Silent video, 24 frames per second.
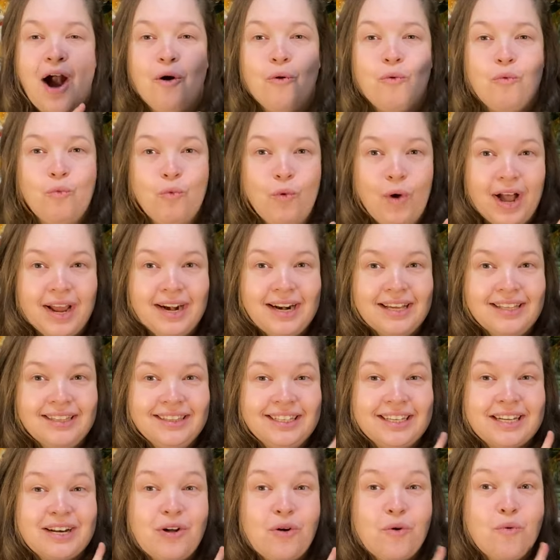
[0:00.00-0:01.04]
What a
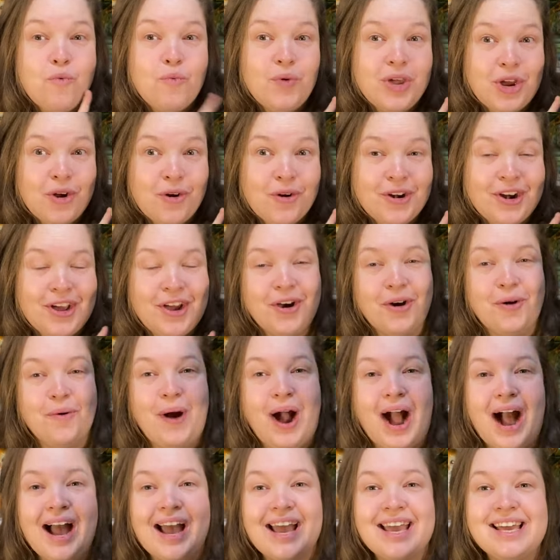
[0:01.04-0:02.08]
little weirdo.
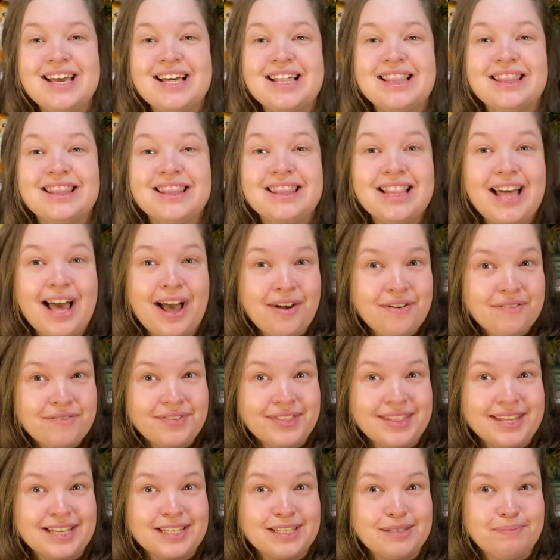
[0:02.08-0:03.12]
I love
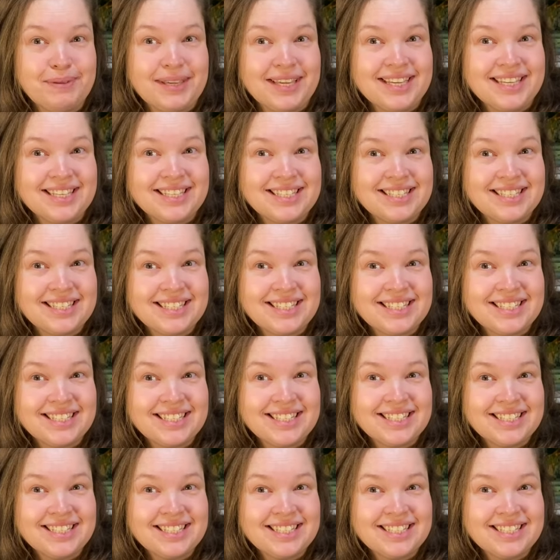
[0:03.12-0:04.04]
this piece.